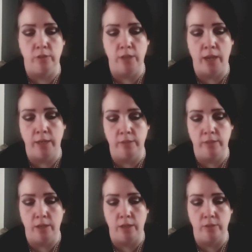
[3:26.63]
And it
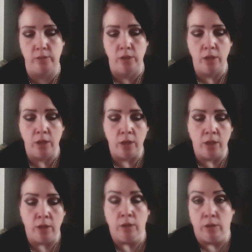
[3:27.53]
says,
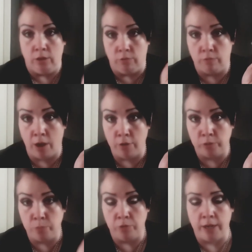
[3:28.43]

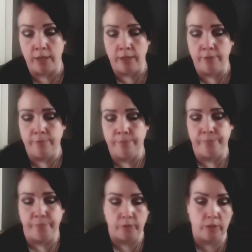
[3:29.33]
rosemary,
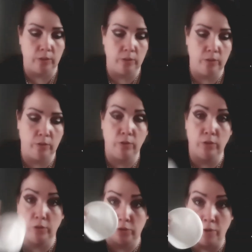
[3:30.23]

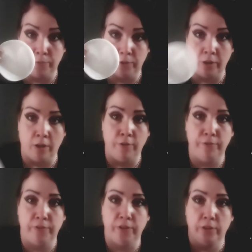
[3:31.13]
soft
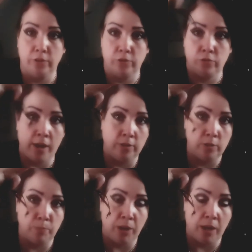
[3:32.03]
cloth,
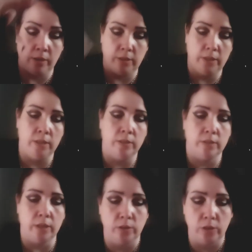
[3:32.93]
dragon's blood,
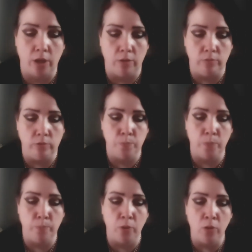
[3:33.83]
incense cones.
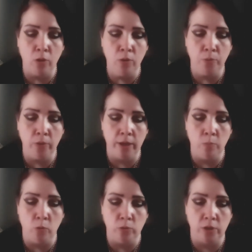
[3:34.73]
Pour
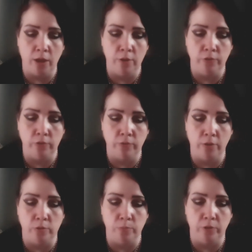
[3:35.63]
boiling water over the
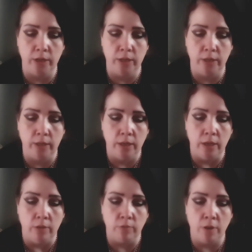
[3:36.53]
rosemary.
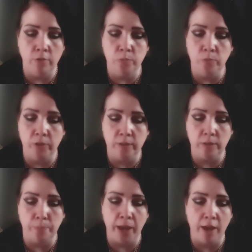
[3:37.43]
Rosemary is
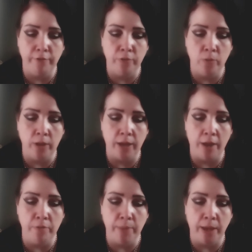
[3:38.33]
a powerful and
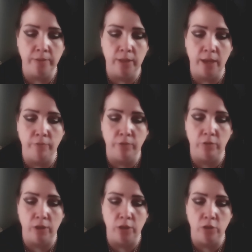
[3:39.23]
aromatic
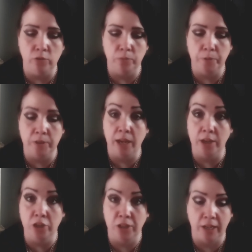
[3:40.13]
evergreen used for
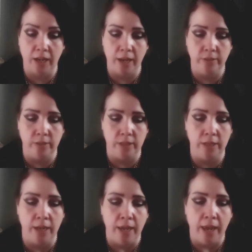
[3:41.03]
protection and
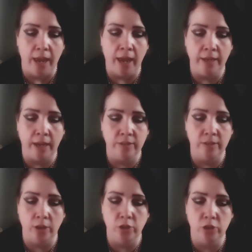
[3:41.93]
cleansing, and as
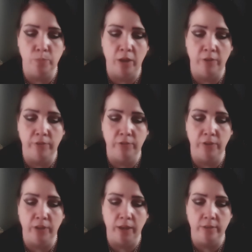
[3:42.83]
such is perfect
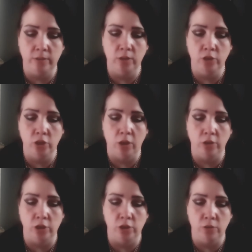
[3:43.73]
for cleansing and
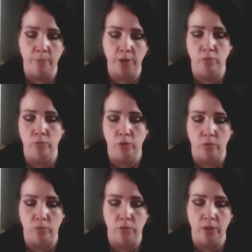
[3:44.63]
charging your magical
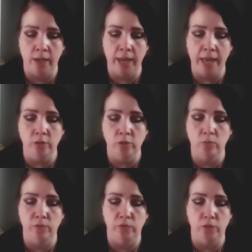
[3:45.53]
tools. Allow this
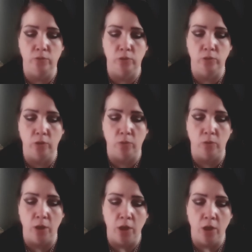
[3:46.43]
to infuse and
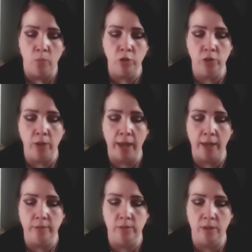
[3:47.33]
cool. Wash your
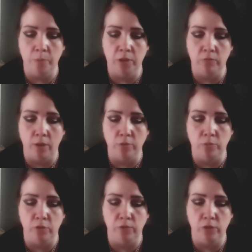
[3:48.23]
hands in some of the
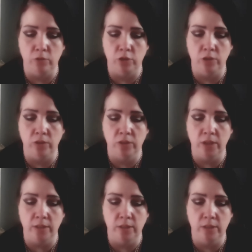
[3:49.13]
rosemary infusions,
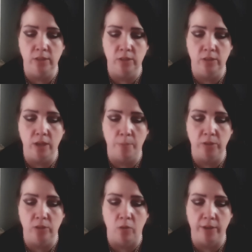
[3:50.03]
setting some
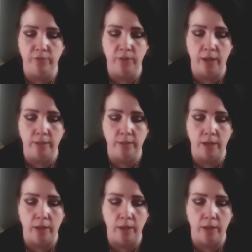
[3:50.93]
aside for later.